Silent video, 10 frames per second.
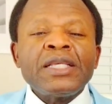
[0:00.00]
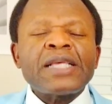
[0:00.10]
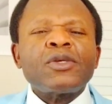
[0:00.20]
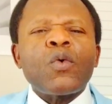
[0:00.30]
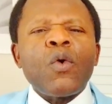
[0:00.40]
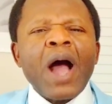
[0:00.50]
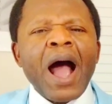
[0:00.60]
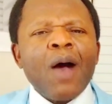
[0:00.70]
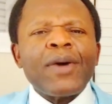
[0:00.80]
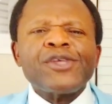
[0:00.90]
he says,
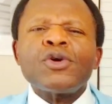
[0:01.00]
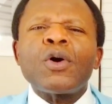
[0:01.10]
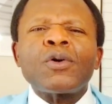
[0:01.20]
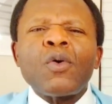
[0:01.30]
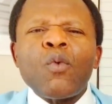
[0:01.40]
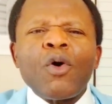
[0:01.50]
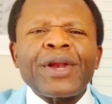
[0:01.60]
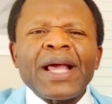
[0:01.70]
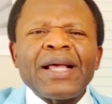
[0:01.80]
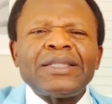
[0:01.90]
how are you going to
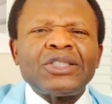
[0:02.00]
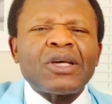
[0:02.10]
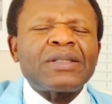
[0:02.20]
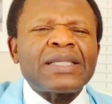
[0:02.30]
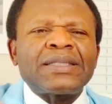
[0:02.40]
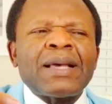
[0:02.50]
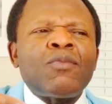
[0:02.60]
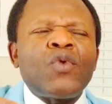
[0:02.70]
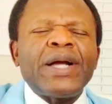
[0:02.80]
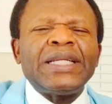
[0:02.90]
worry just the
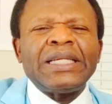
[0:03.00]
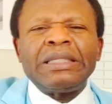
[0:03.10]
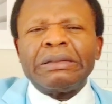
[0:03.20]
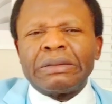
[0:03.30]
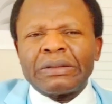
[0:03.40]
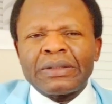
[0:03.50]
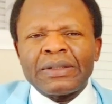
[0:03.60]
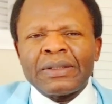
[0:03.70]
same way they do?